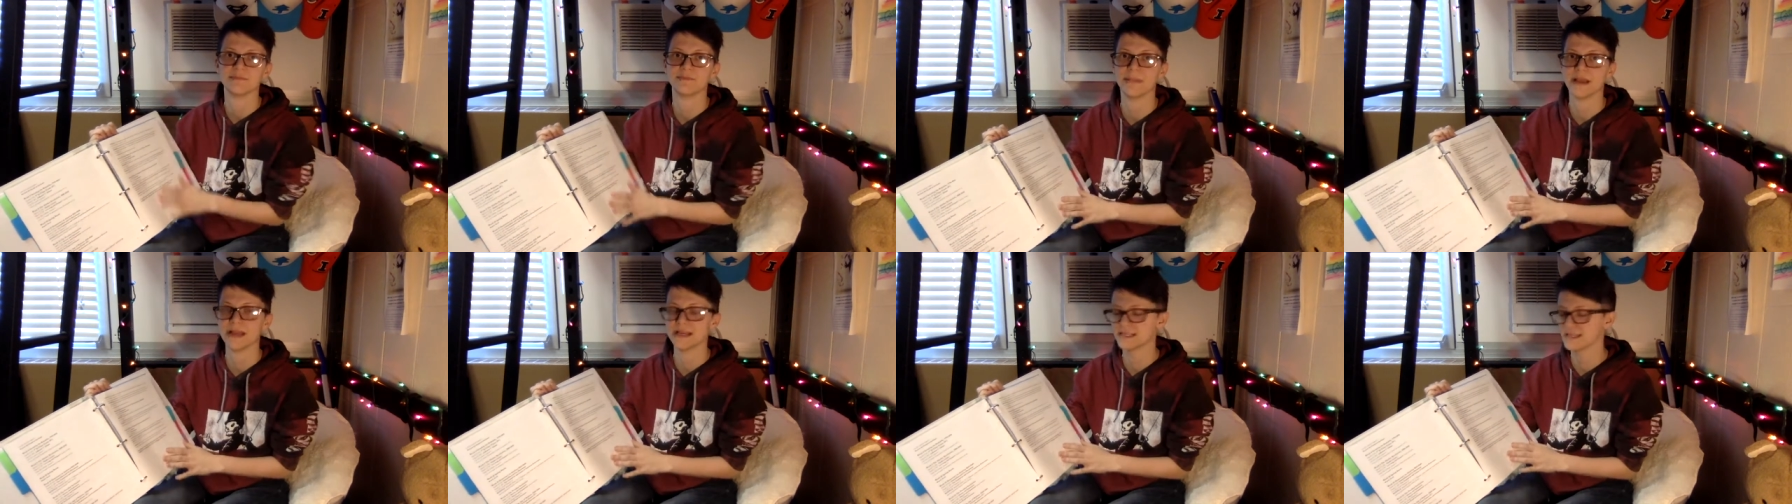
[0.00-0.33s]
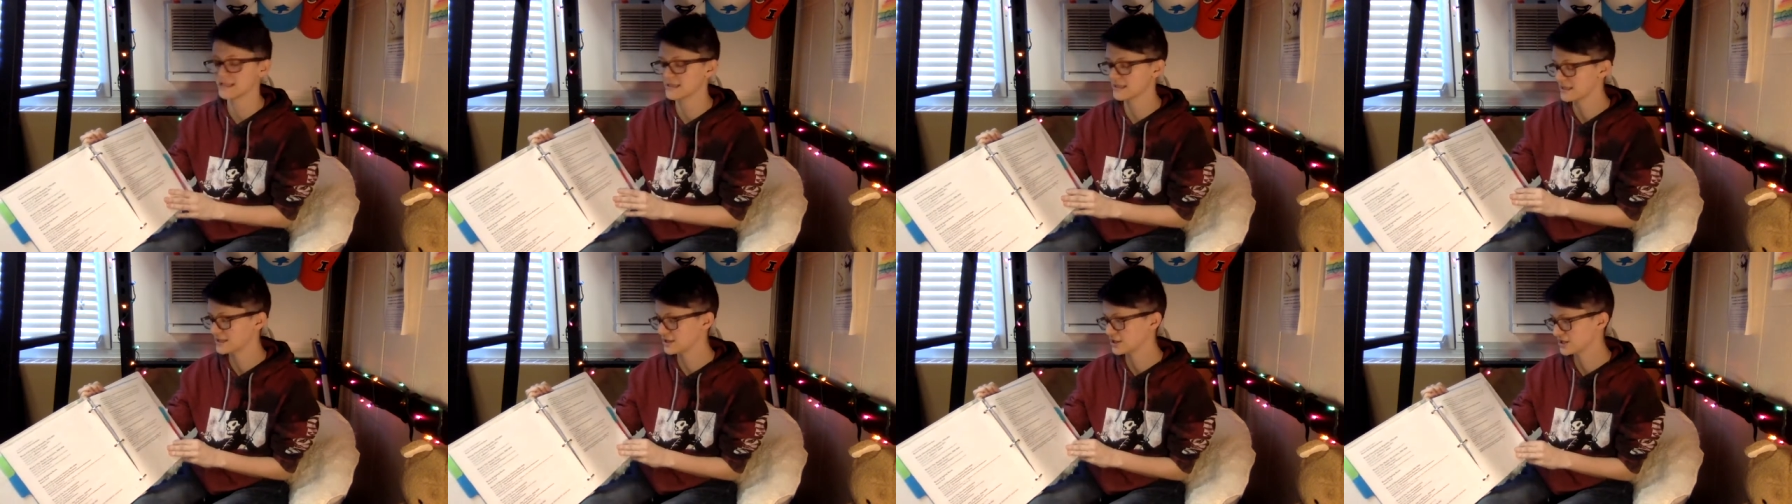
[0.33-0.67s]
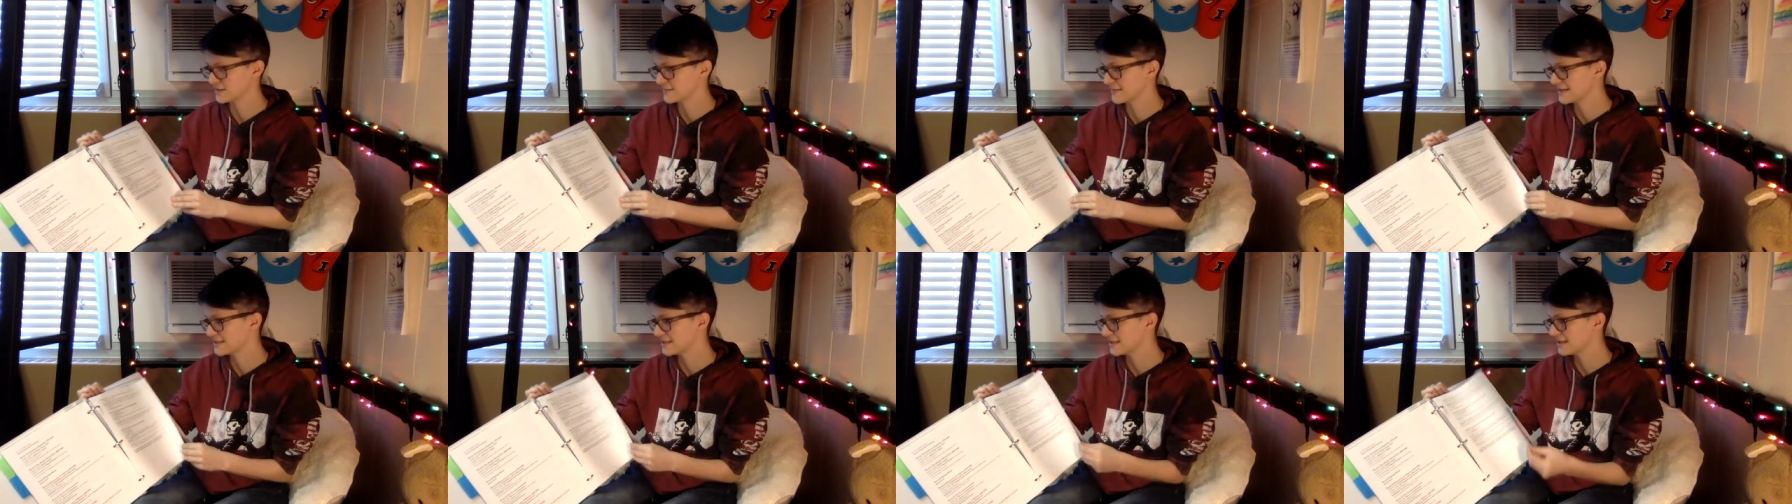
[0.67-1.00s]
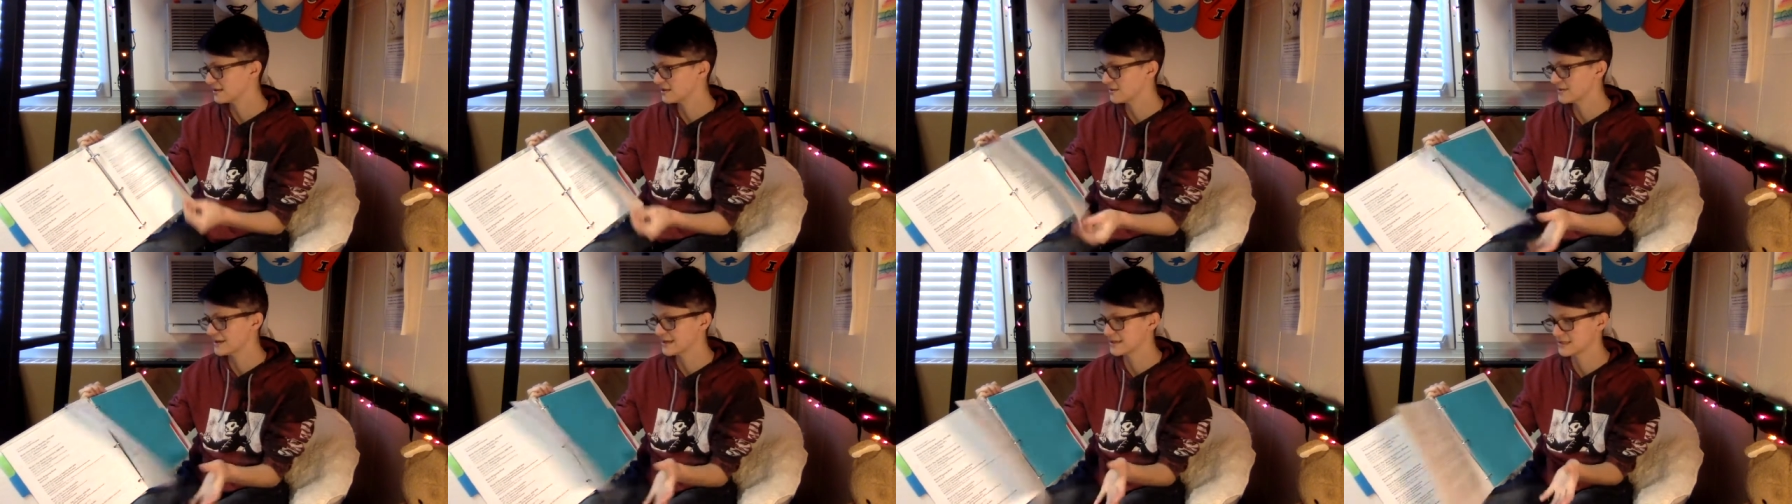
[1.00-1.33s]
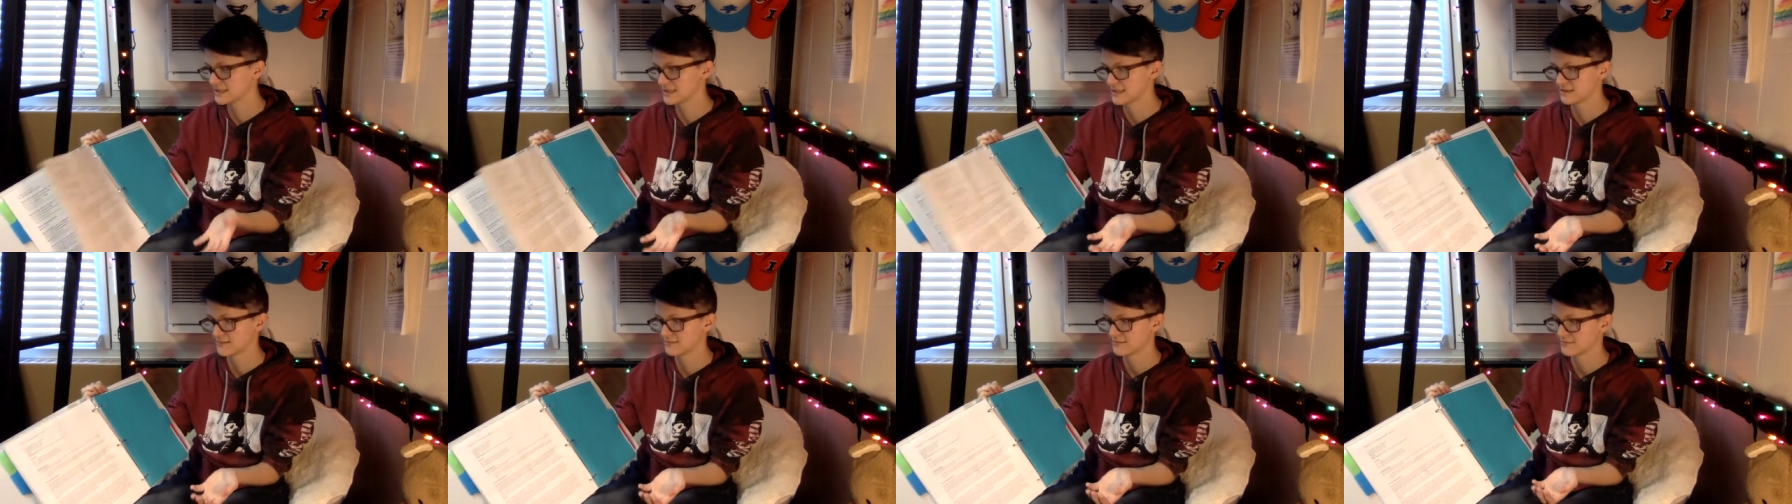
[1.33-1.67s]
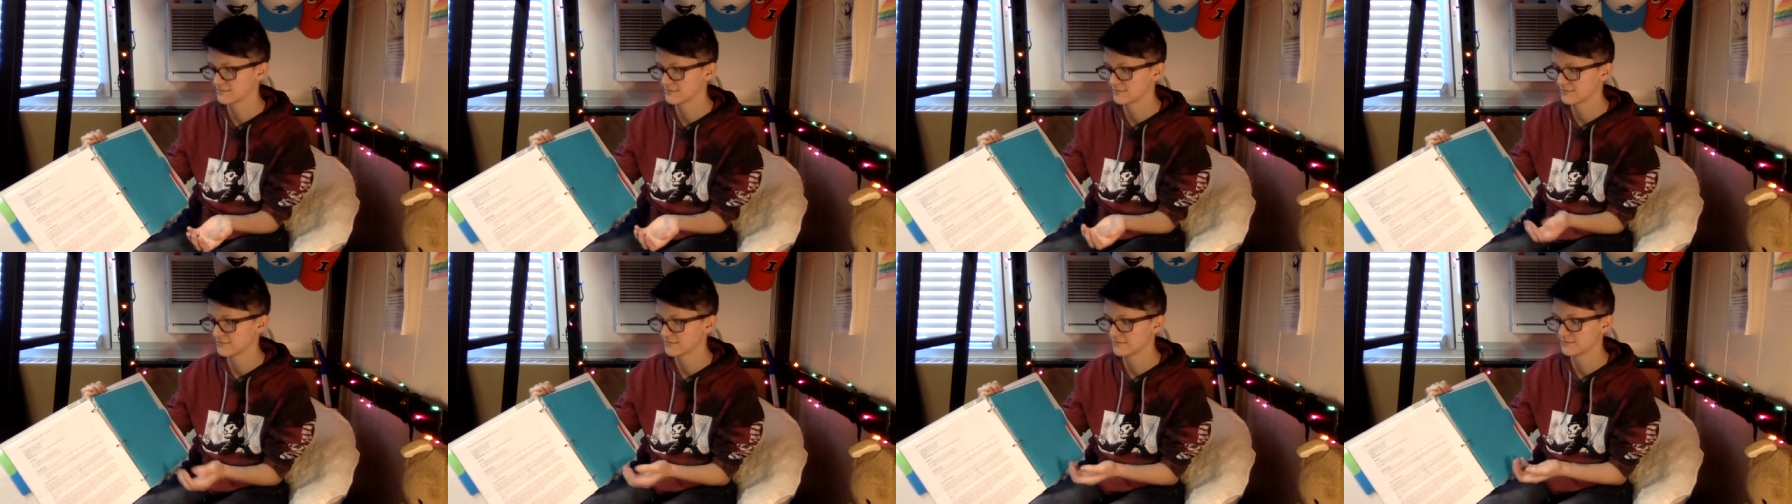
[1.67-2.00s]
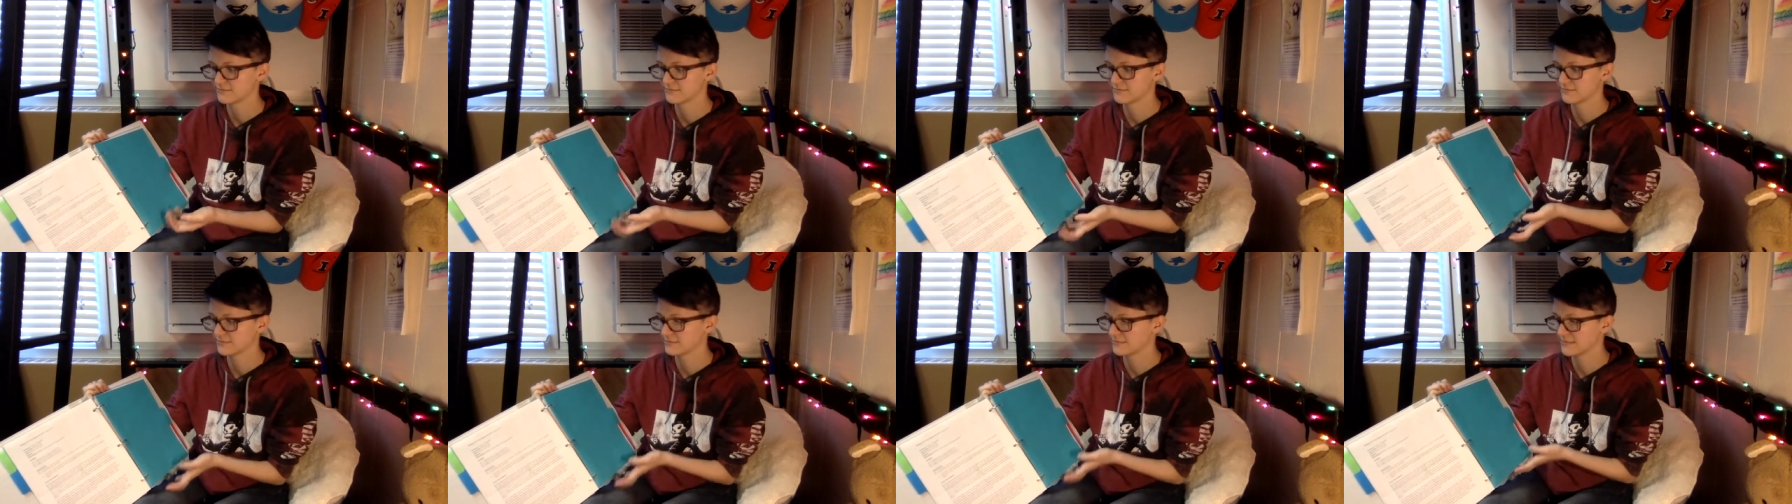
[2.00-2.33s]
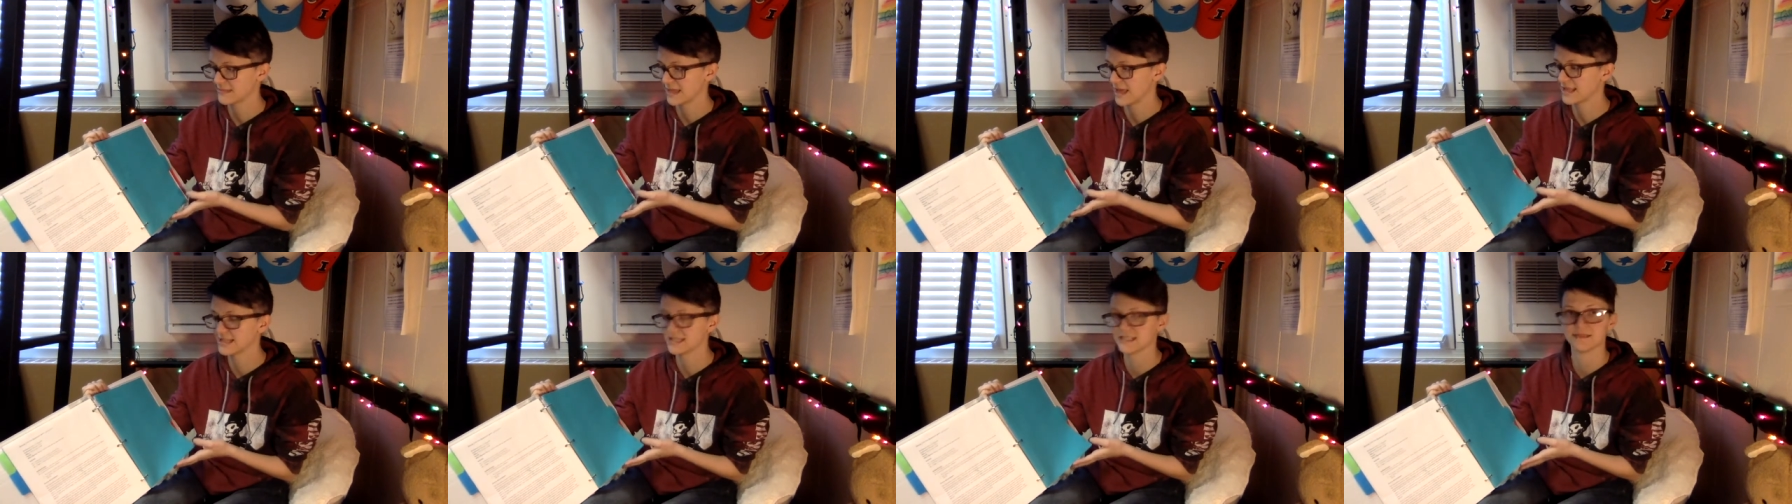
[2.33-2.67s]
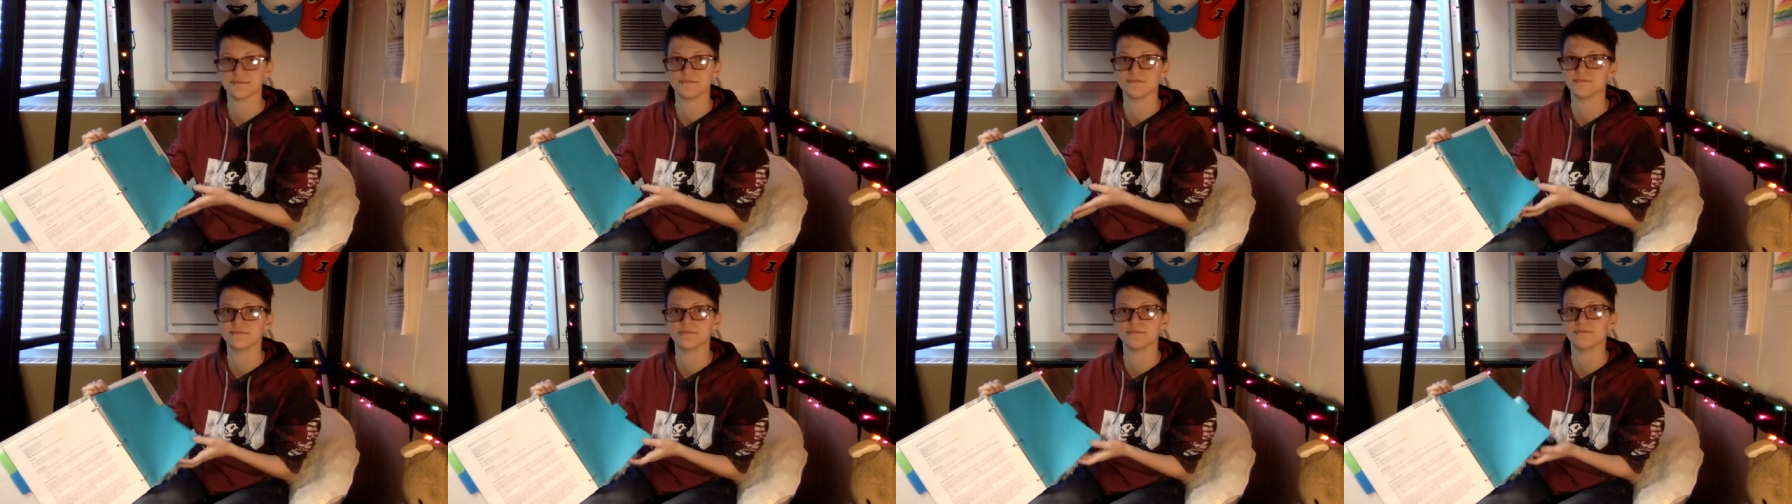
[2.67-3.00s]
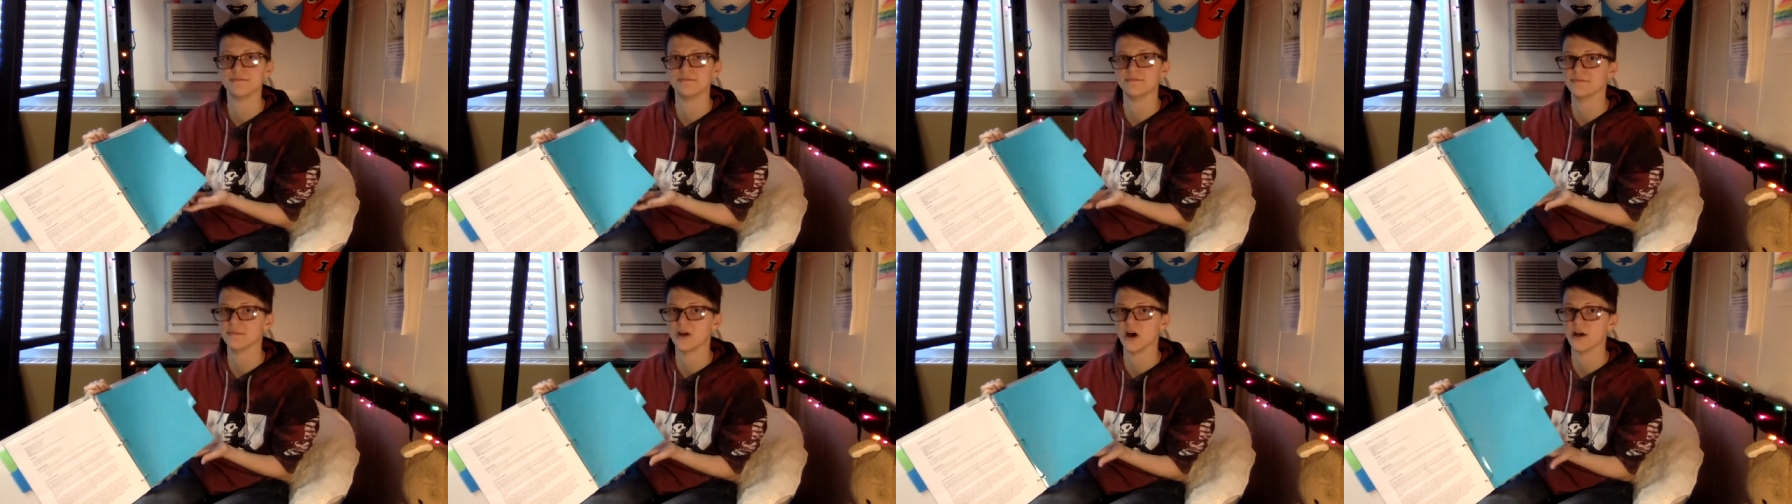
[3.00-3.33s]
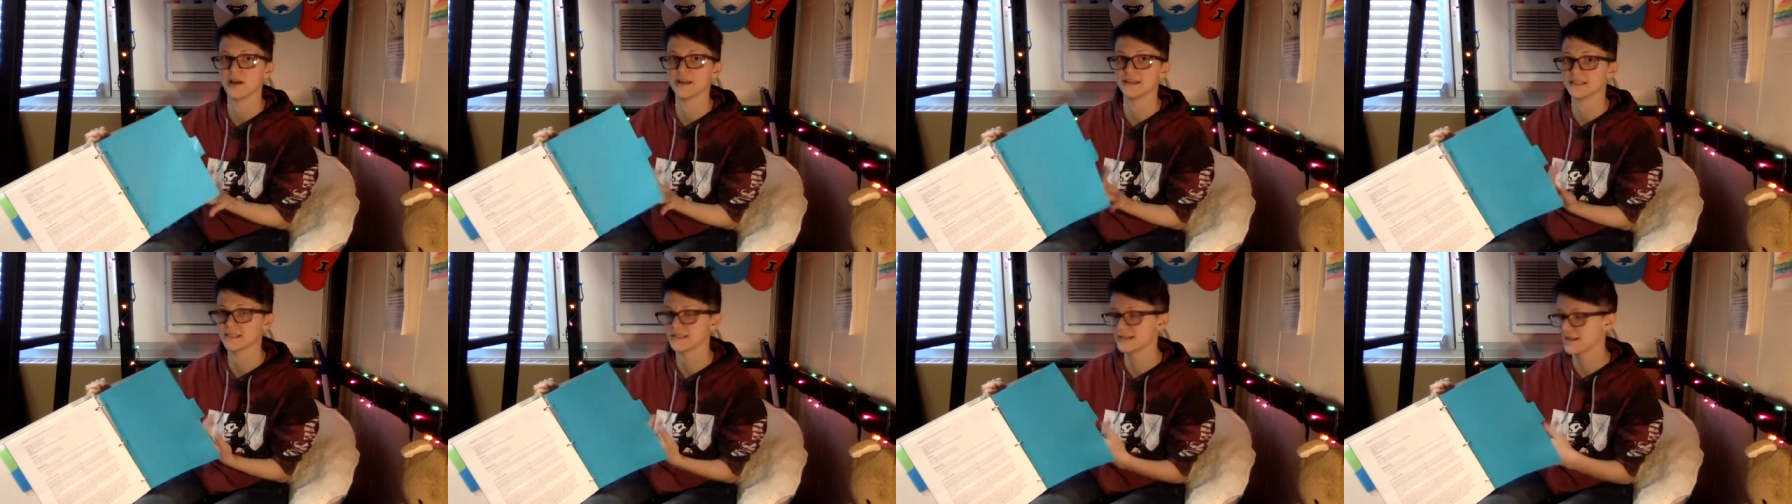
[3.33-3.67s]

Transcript: basically just my syllabus. That's all that's in